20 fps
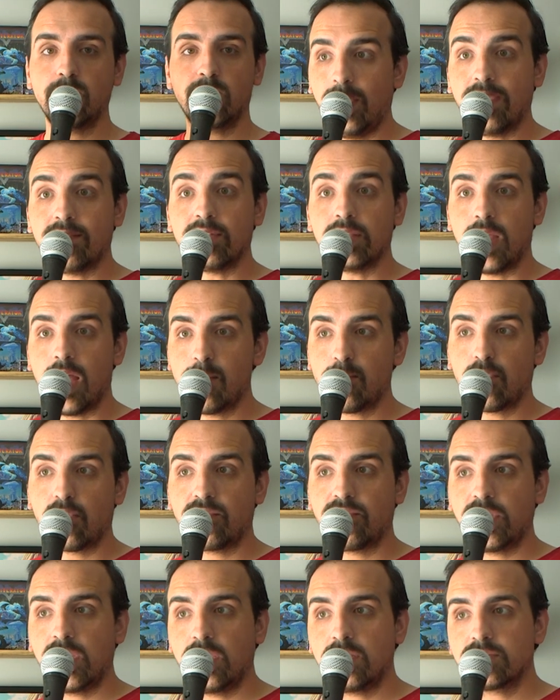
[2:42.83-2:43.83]
We have a lot
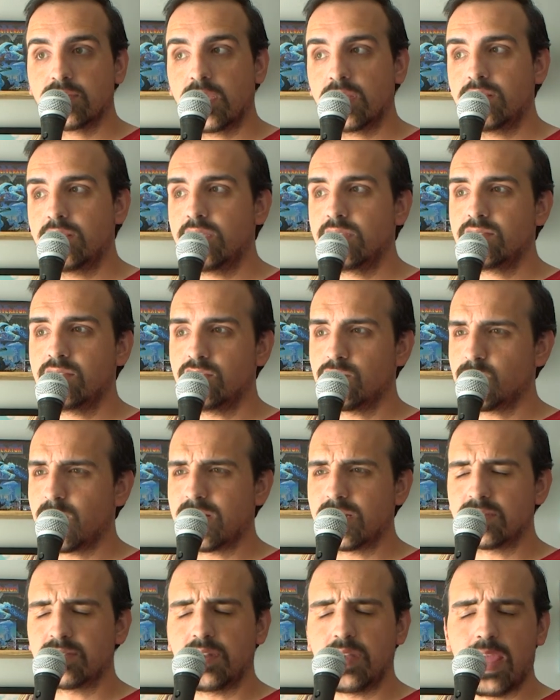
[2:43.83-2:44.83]
more videos like this, as
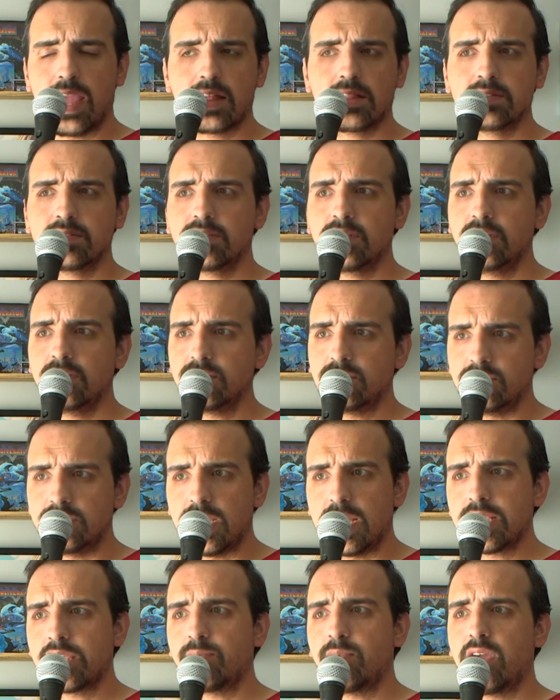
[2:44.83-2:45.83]
well as analyses and
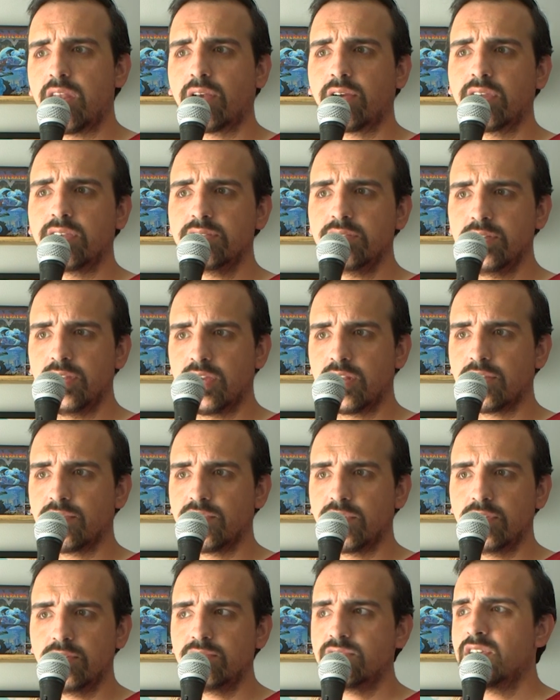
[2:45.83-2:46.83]
documentaries and
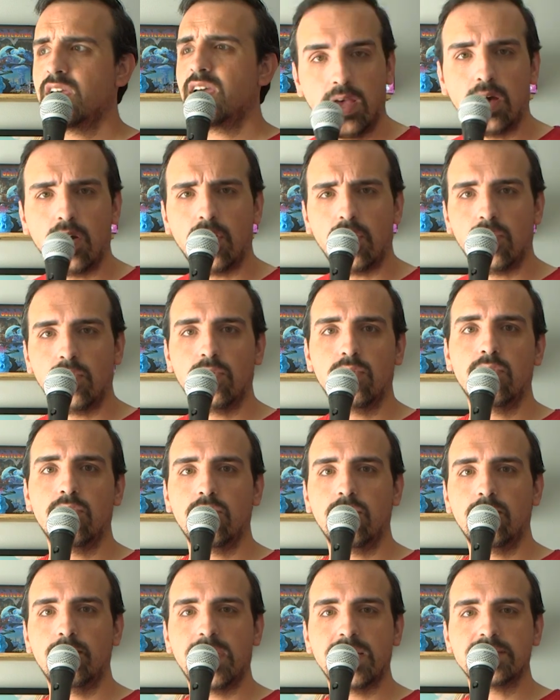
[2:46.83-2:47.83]
interviews, a
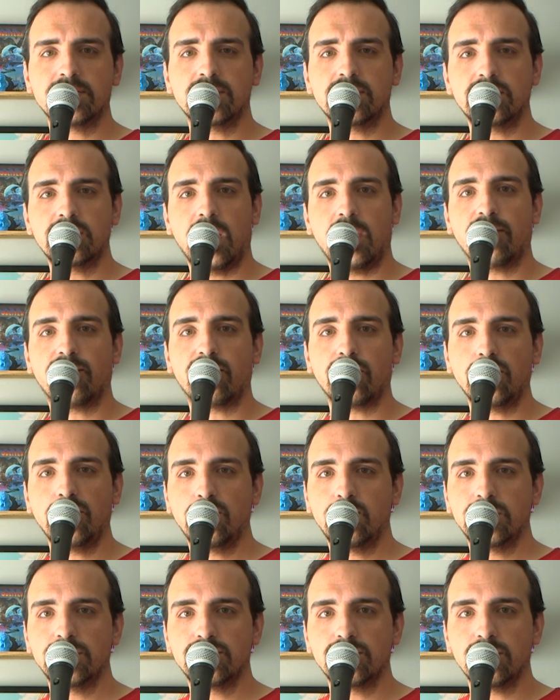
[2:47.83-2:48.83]
whole mess of stuff for you
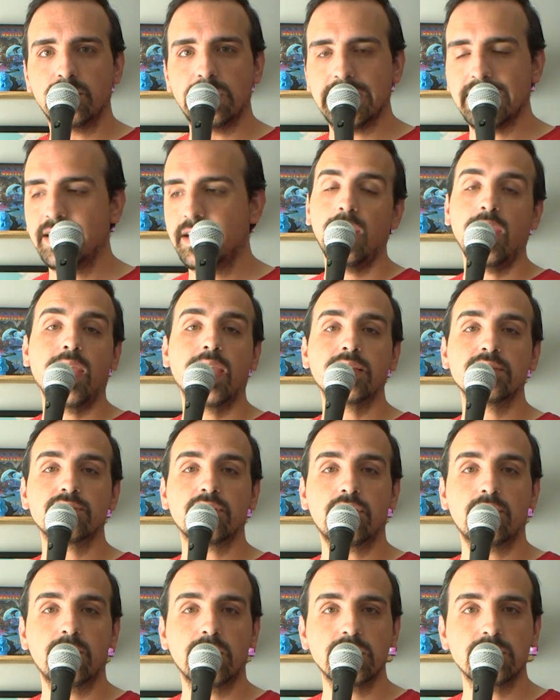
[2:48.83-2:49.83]
to enjoy. As
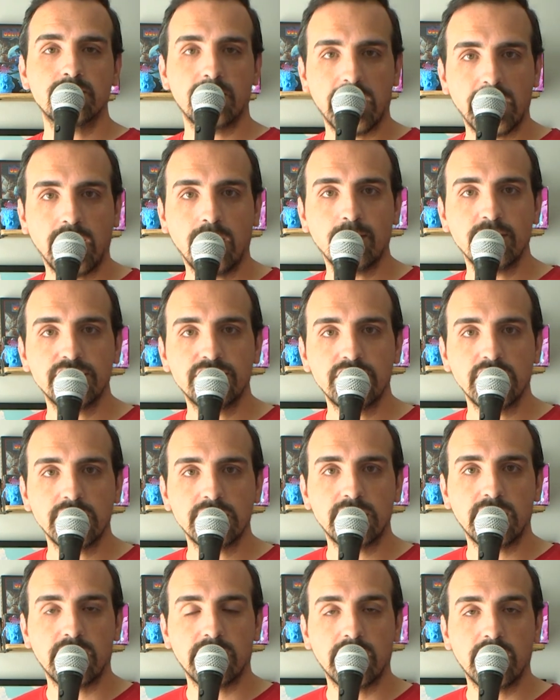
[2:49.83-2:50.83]
always, my name is Jake
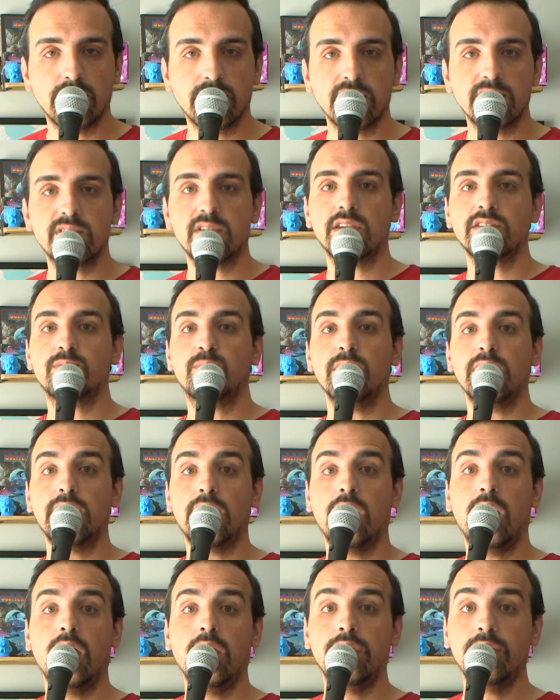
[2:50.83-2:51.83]
Theriault. This has
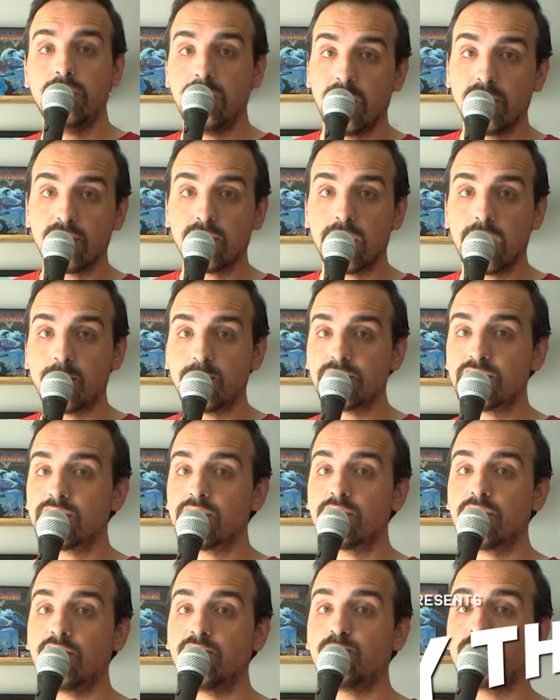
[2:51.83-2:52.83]
been another
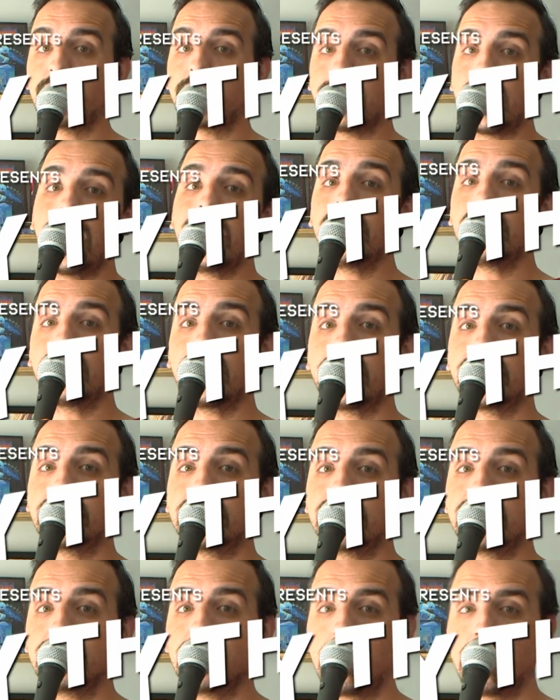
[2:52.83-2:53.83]
episode of Play
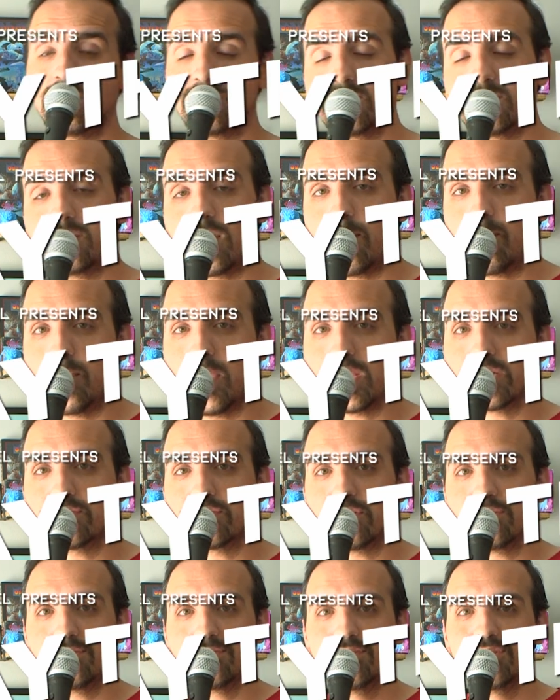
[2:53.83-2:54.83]
This on
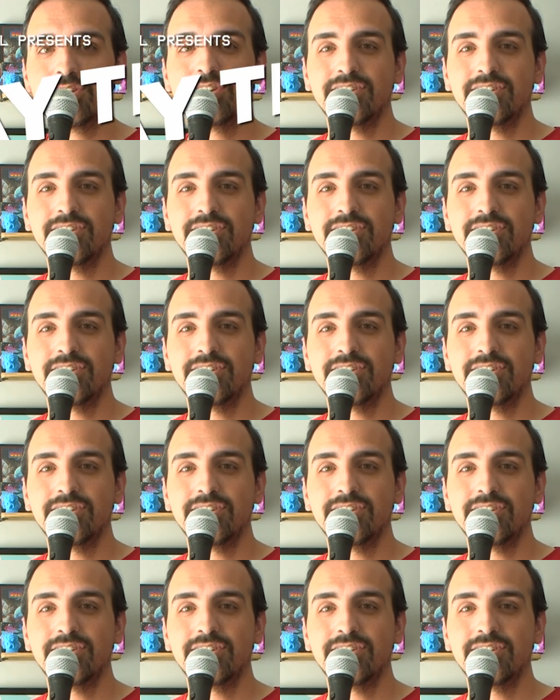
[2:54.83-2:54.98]
Subpixel.